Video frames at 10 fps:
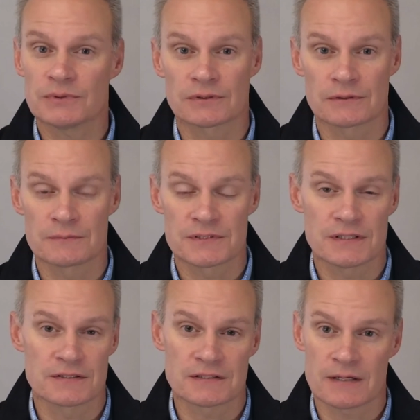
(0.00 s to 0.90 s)
terms,
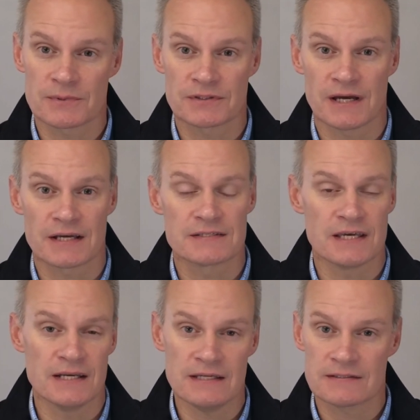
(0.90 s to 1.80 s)
a cyber attack is
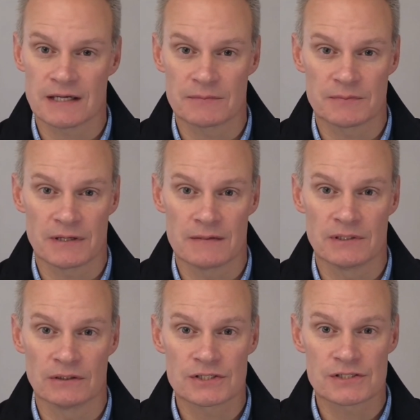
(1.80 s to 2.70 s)
any attempt by
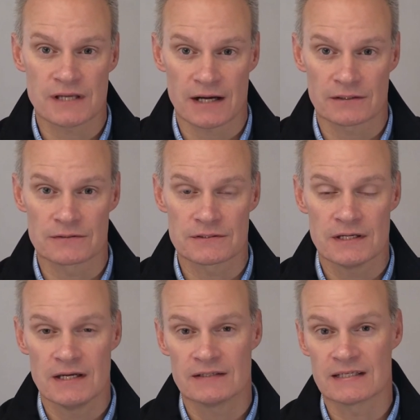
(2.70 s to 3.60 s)
malicious actors
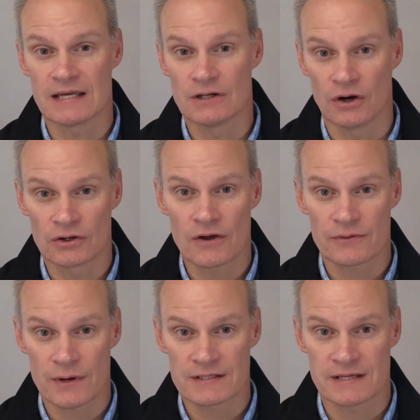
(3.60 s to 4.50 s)
to gain
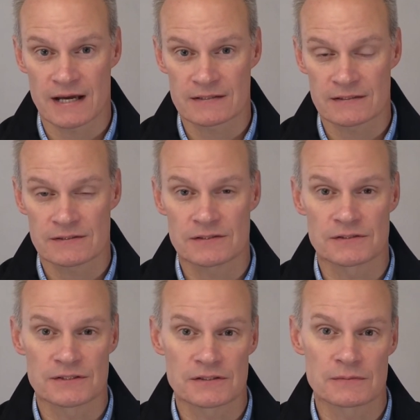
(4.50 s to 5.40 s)
unauthorized access to
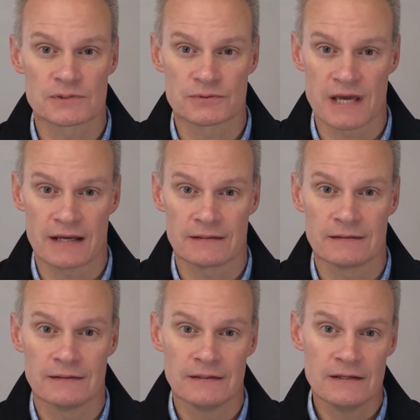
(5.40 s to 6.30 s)
systems or data.
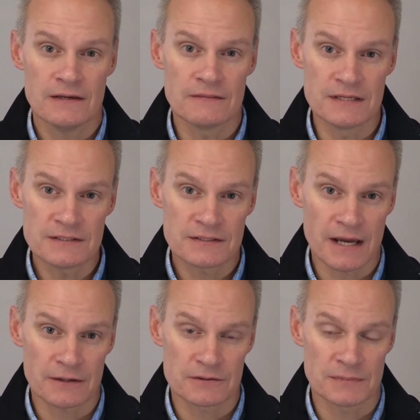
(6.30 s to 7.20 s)
These
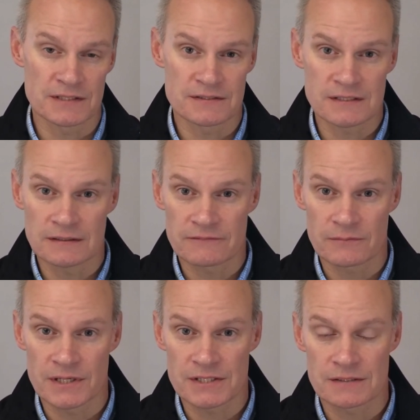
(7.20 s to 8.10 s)
attackers might steal
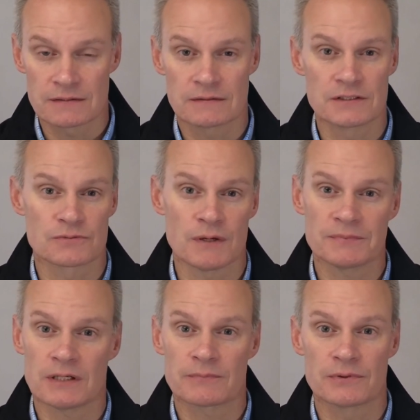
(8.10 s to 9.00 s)
information,
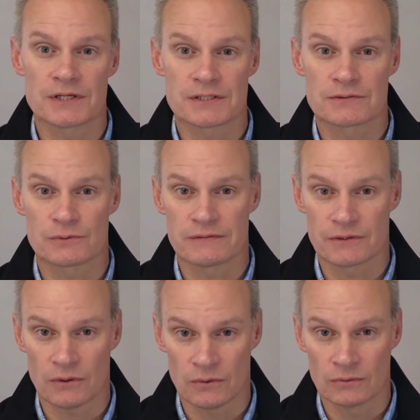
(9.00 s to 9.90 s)
disrupt operations, or even
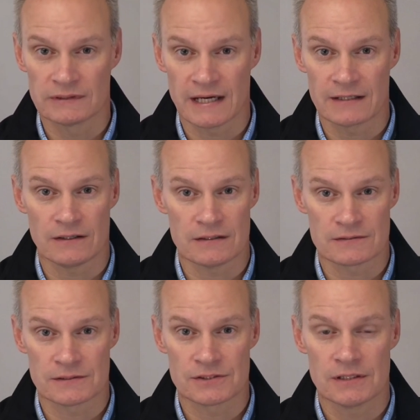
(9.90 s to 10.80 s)
hold data
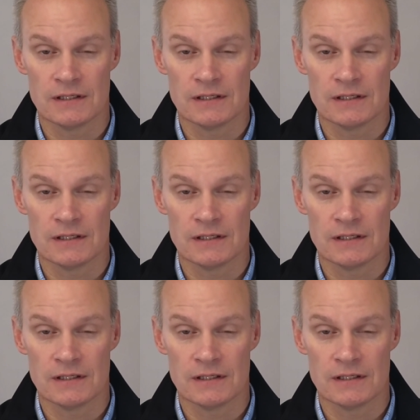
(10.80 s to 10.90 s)
hostage.